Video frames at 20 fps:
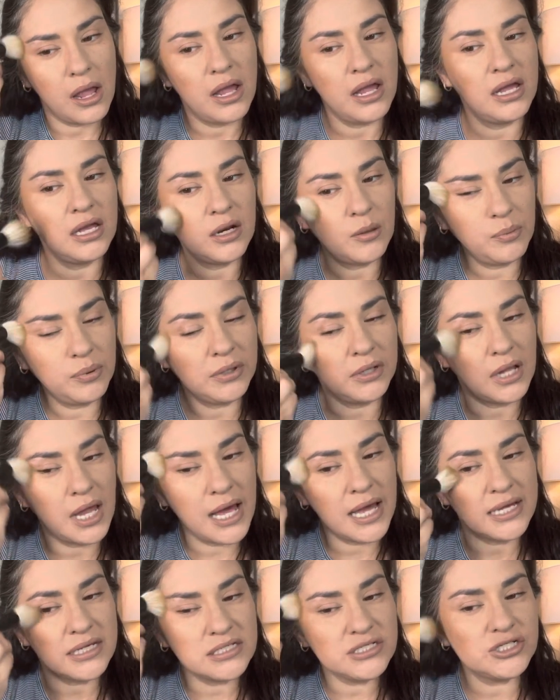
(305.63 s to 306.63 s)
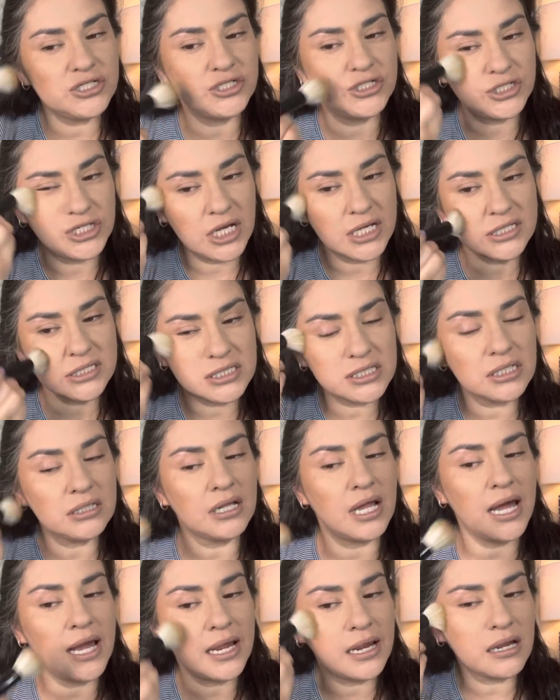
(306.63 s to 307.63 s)
It applies just
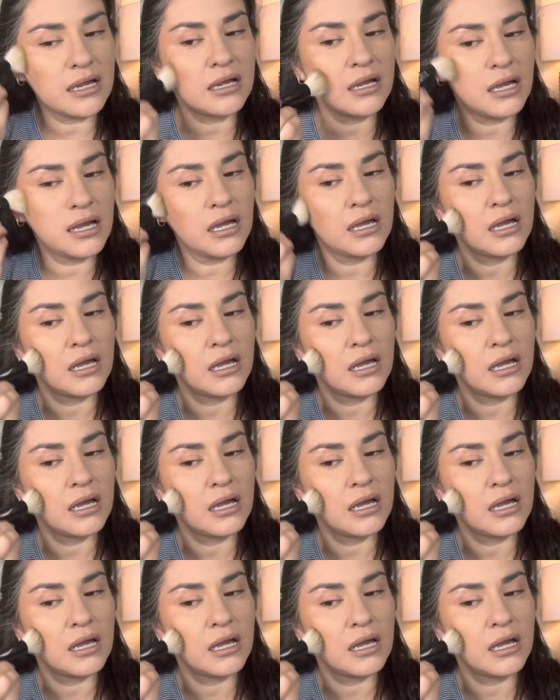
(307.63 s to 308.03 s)
like